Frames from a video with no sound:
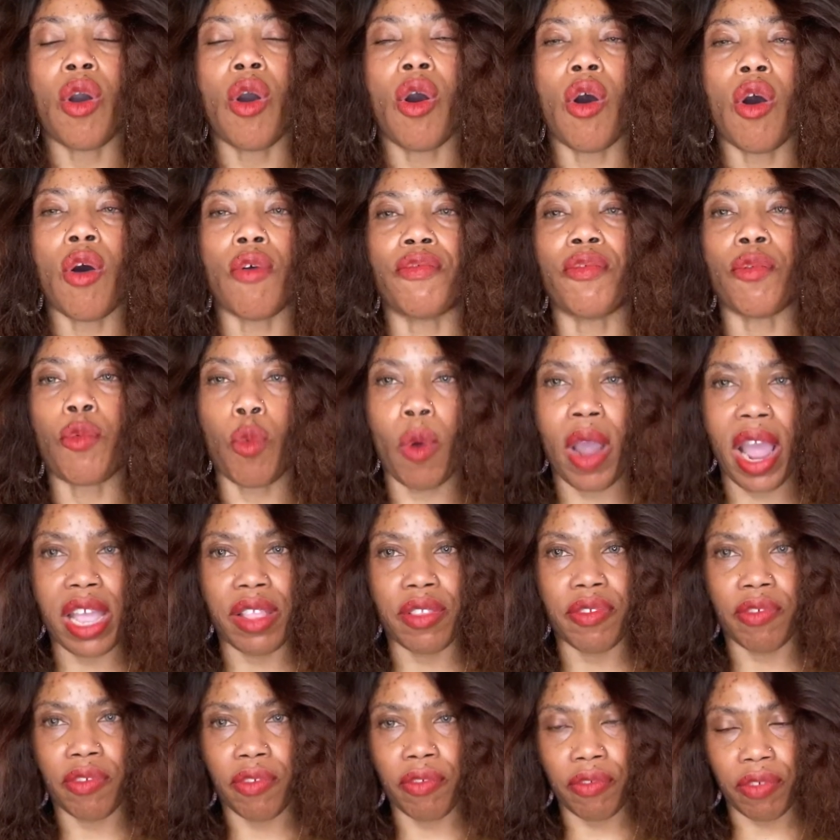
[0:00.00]
of white
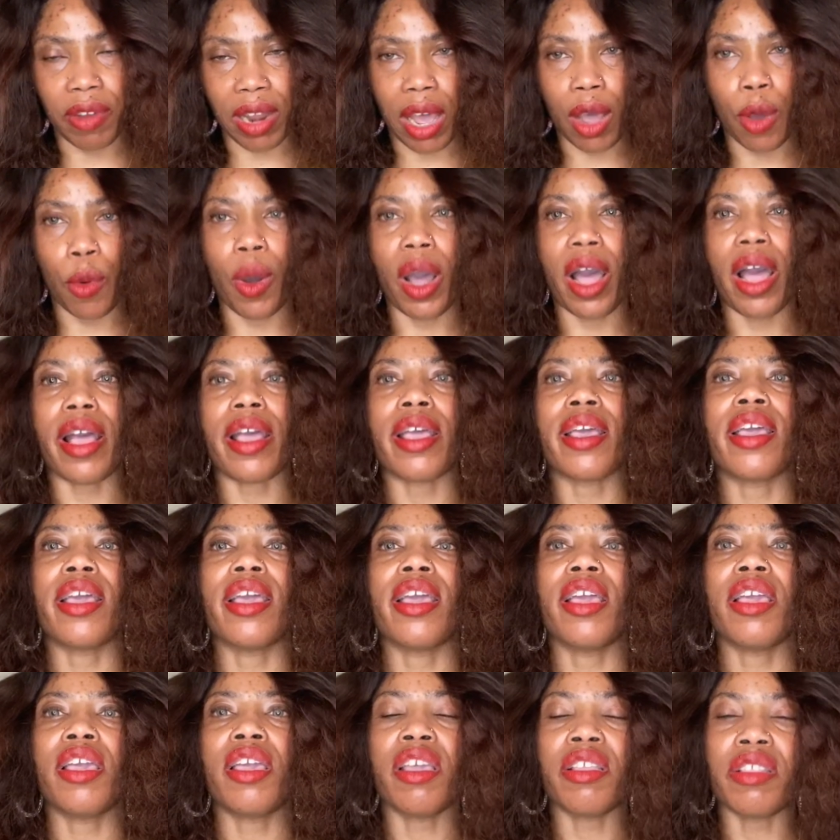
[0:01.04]
flower,
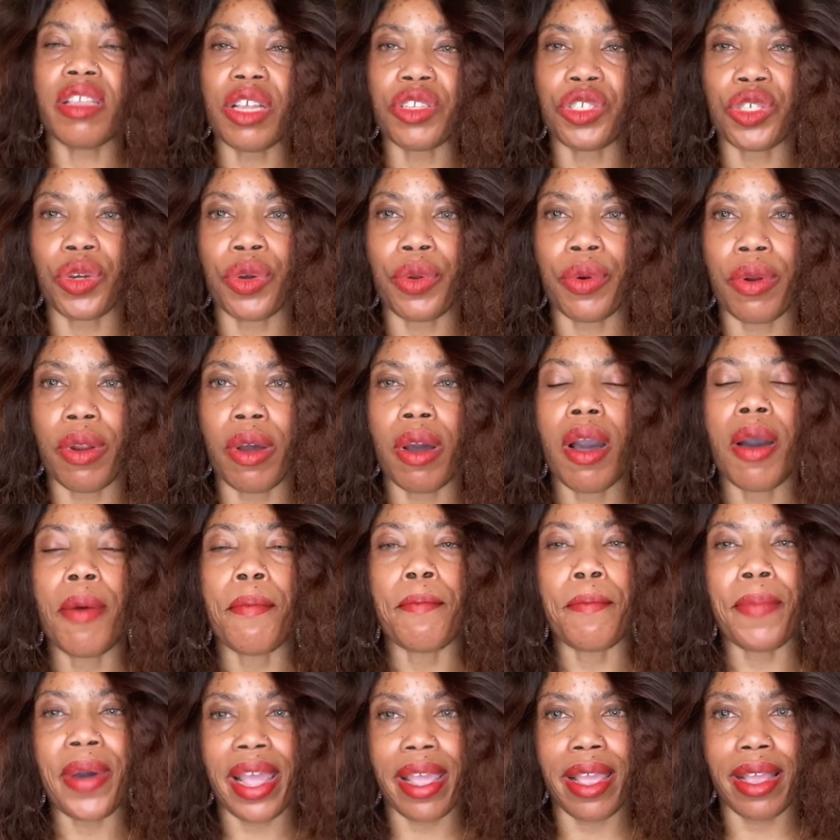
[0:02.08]
in the Torah,
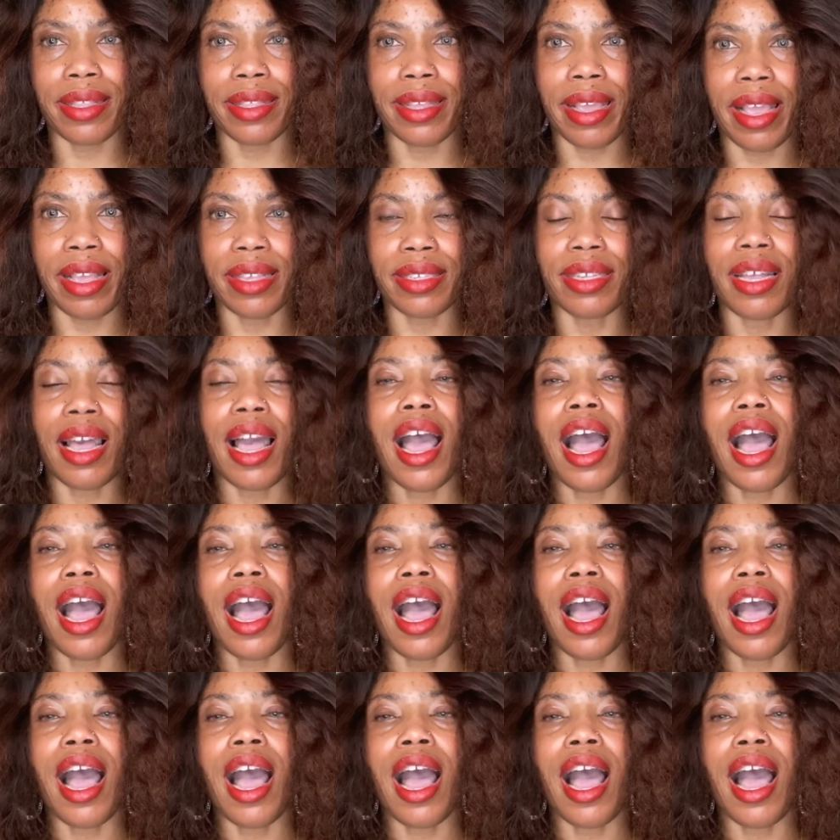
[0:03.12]
by a name.